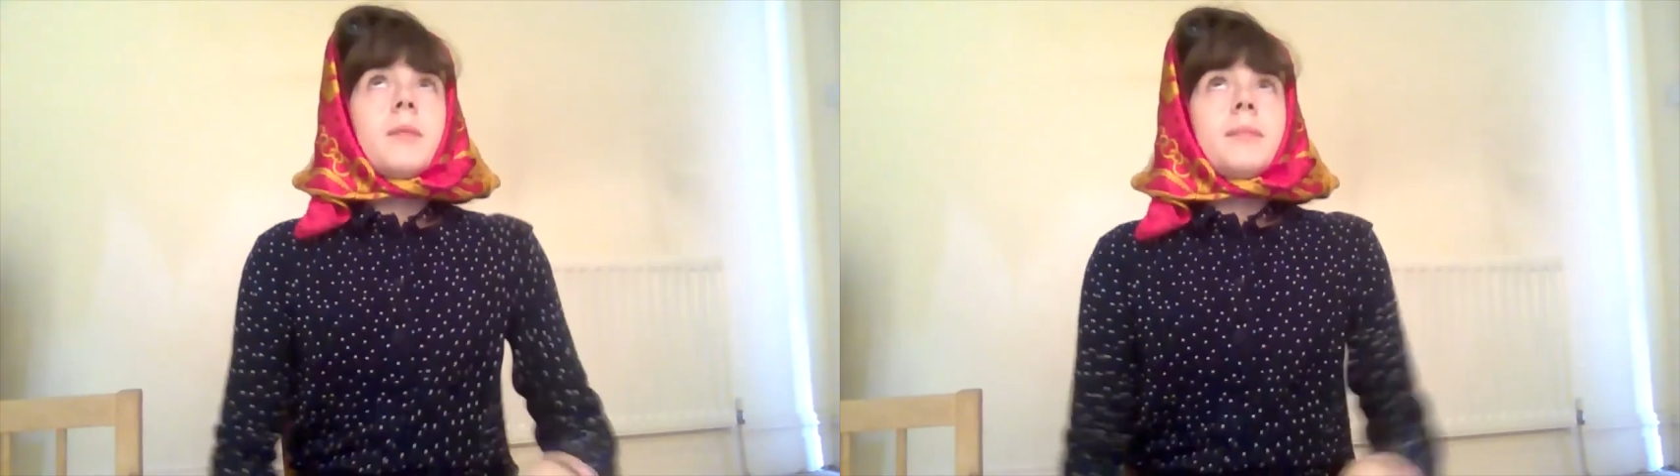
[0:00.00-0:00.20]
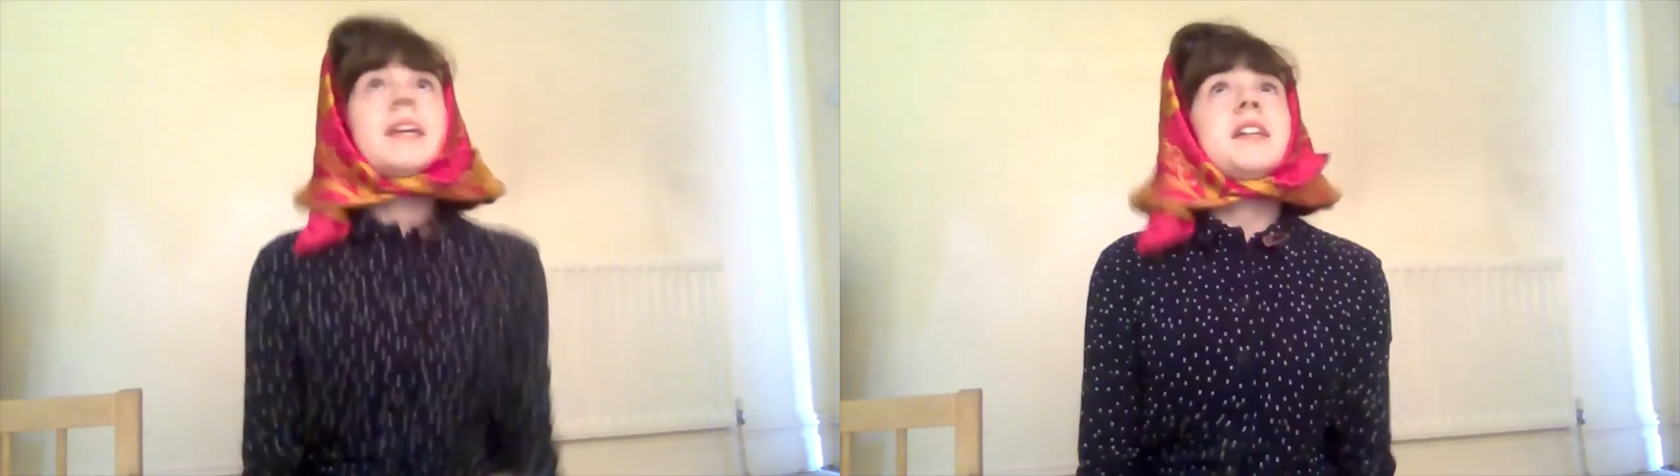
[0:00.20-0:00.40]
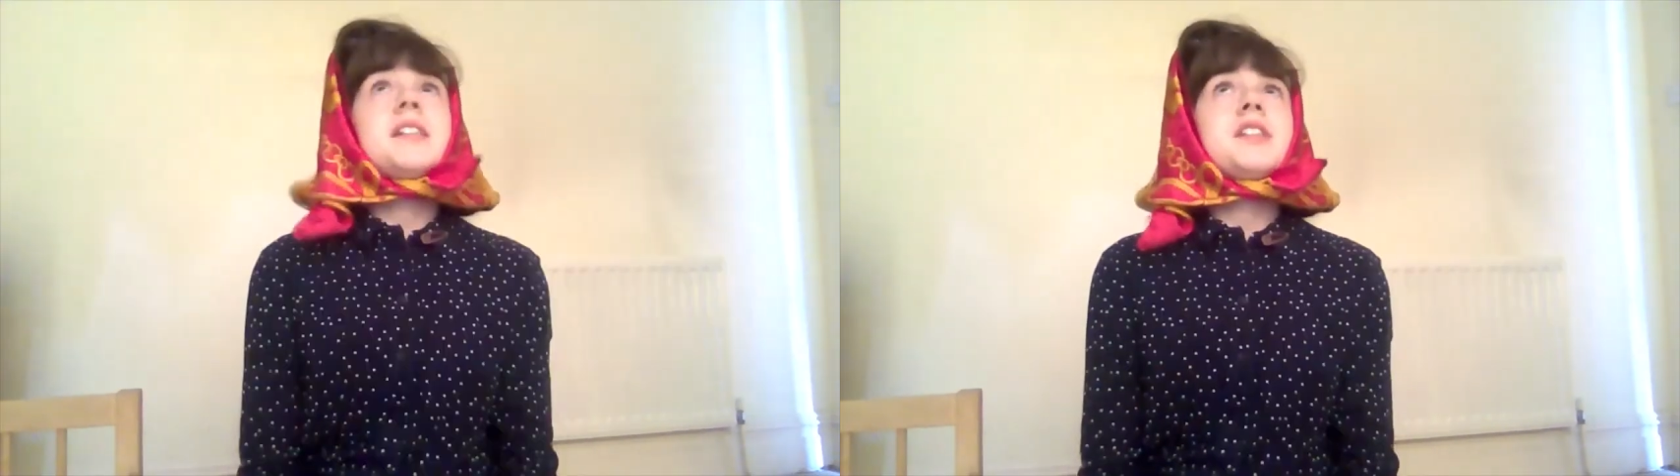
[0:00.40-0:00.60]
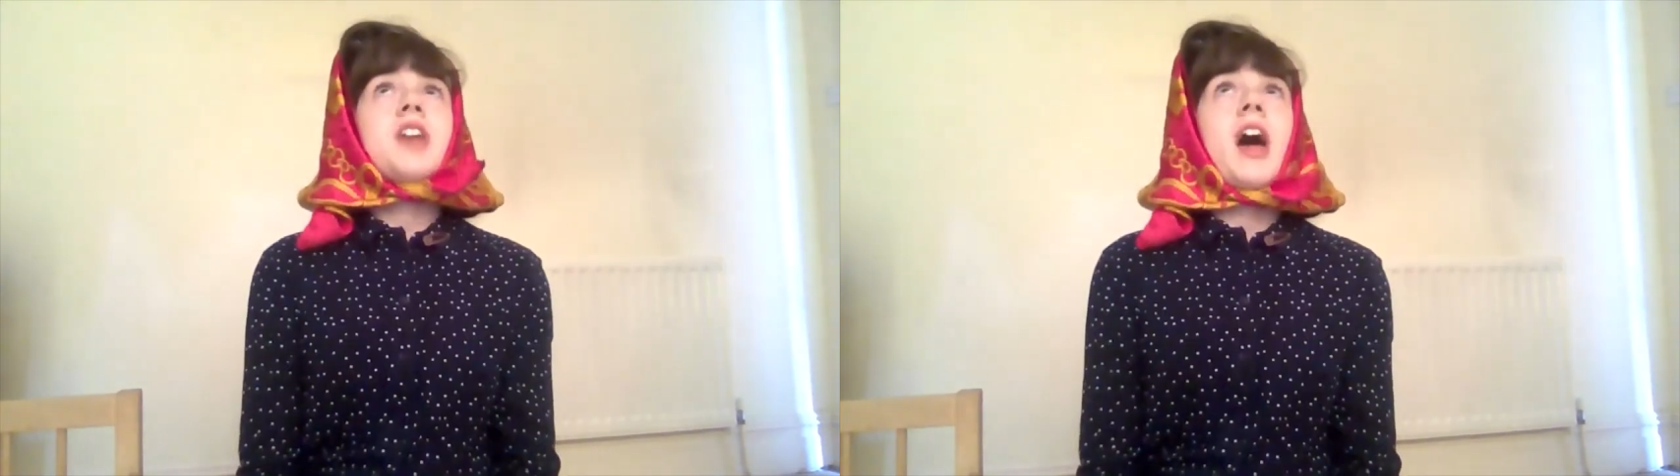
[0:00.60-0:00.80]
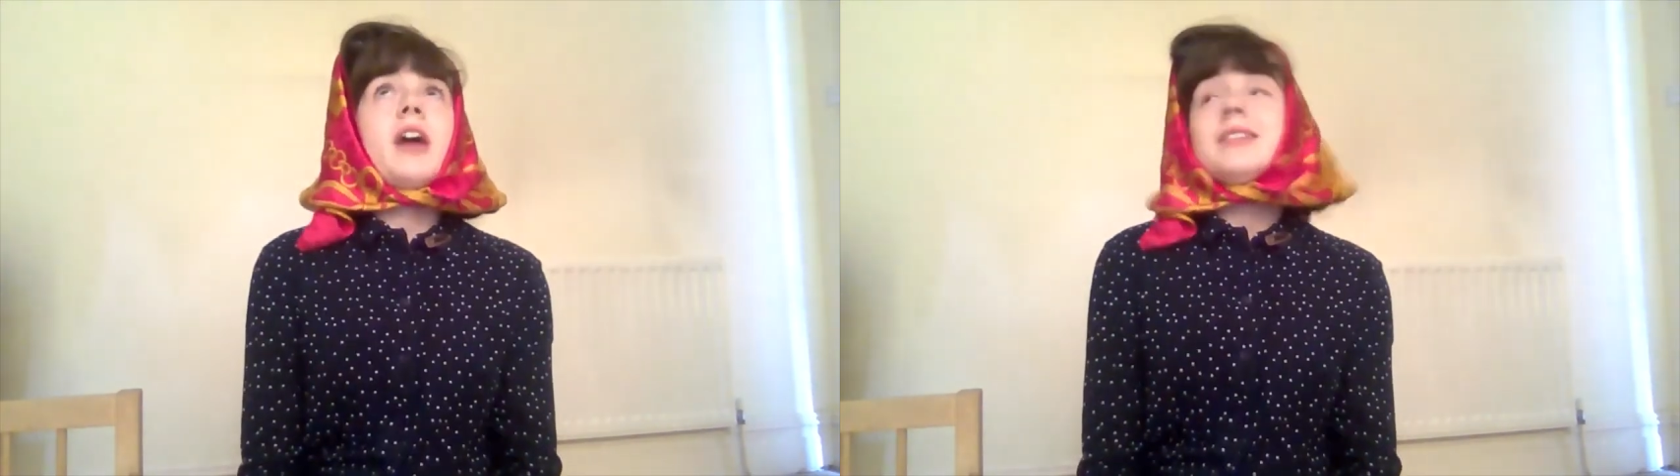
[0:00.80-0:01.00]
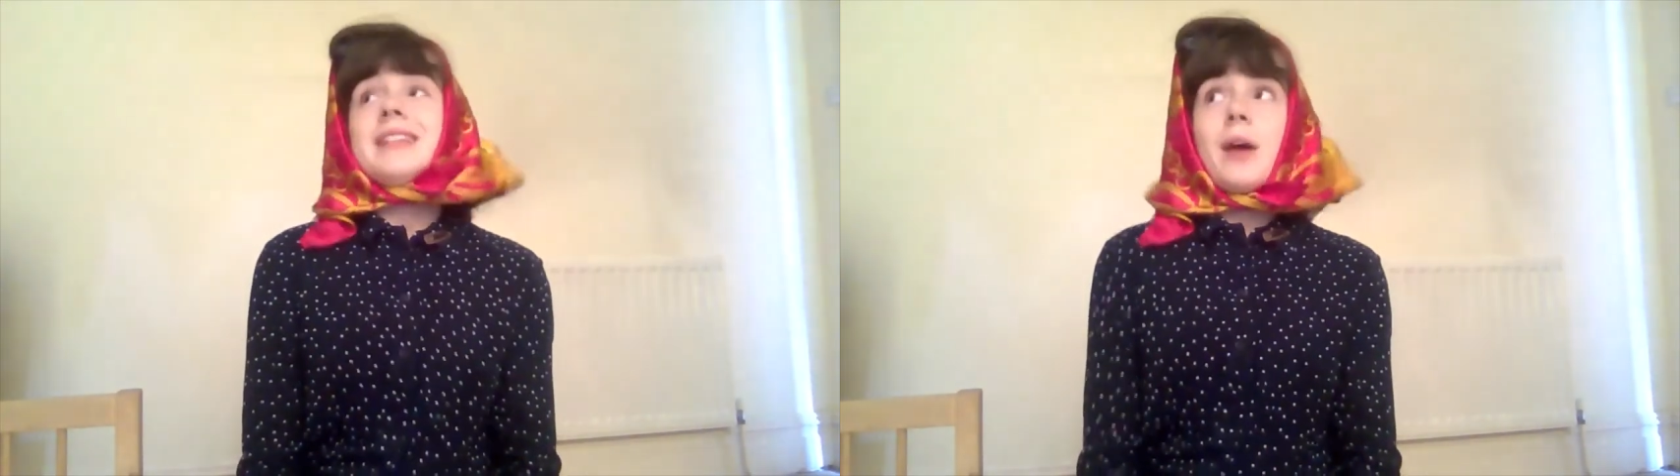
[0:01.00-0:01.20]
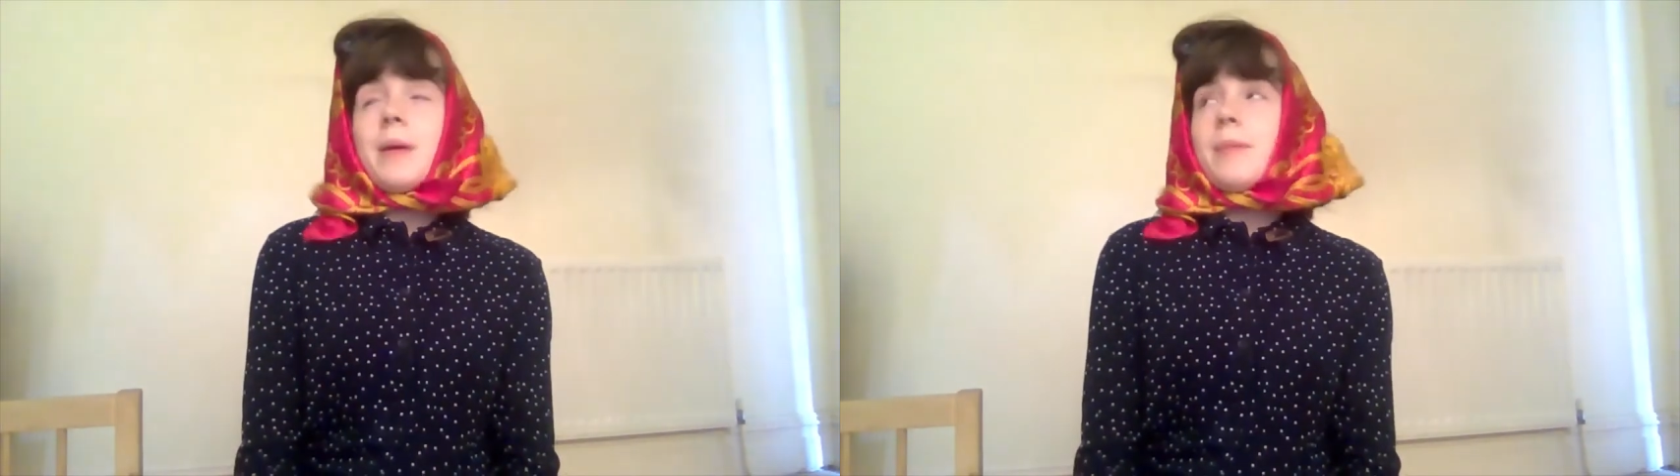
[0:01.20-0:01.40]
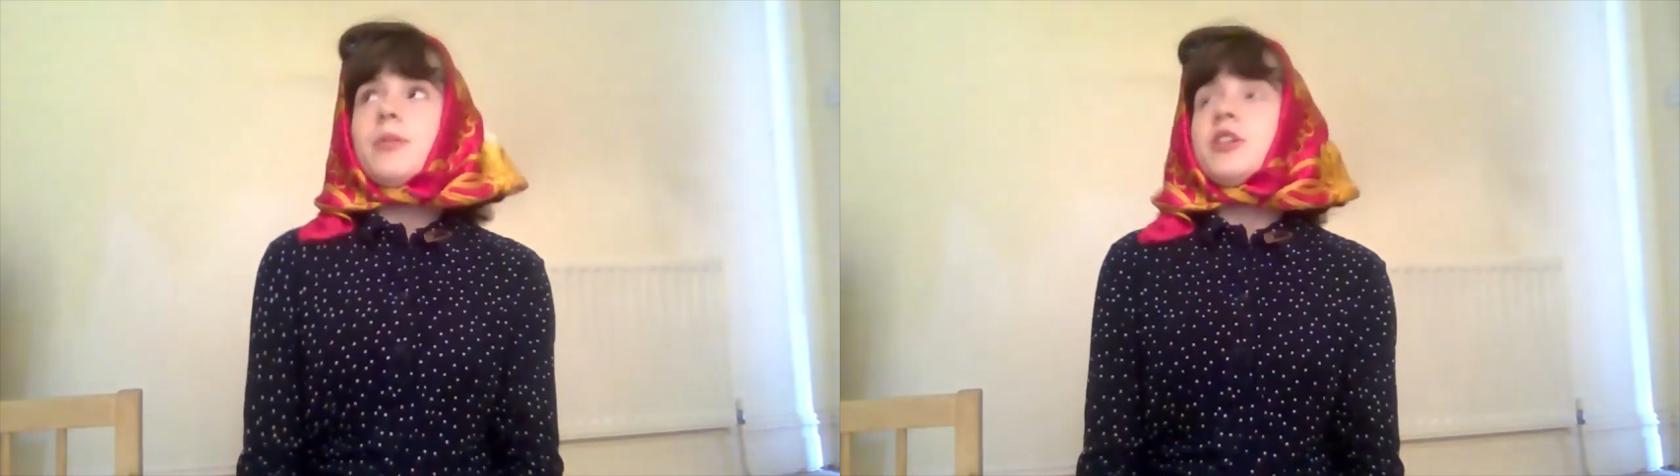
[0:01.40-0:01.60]
Because, child, now
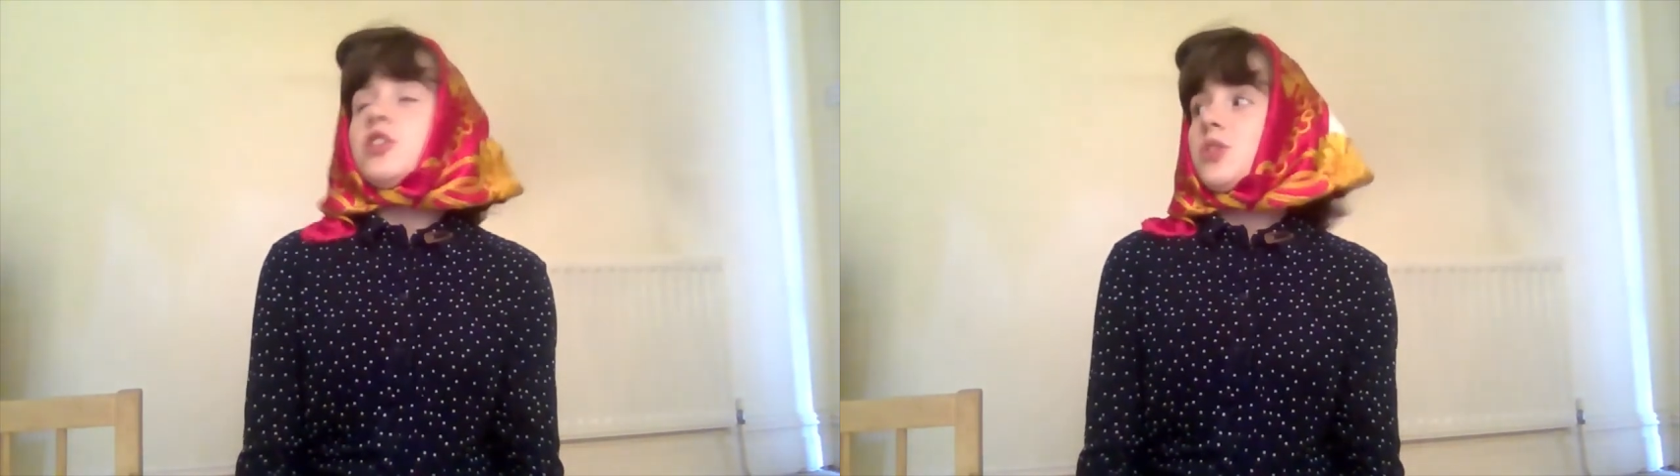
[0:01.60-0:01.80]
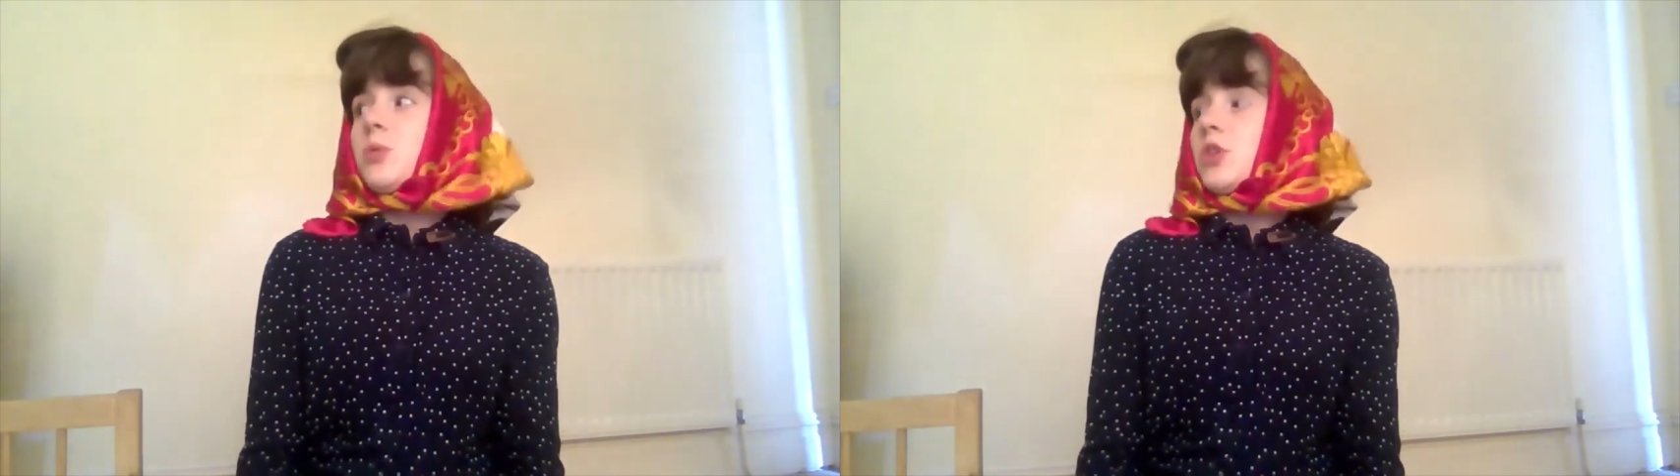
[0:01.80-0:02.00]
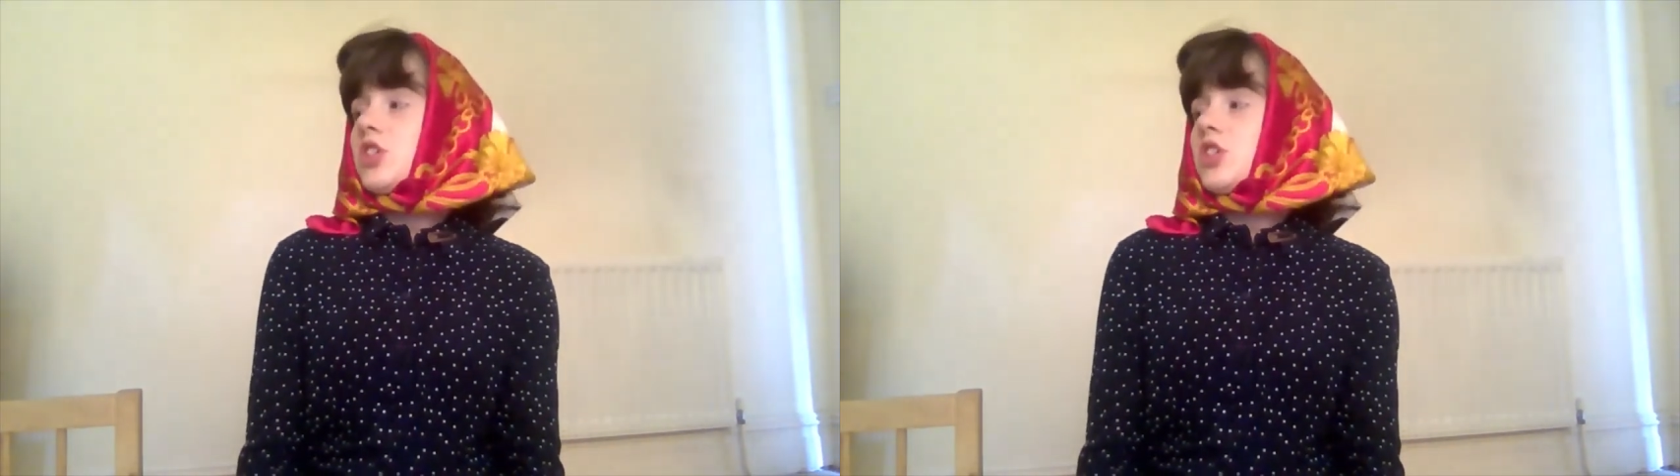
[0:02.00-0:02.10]
people can just watch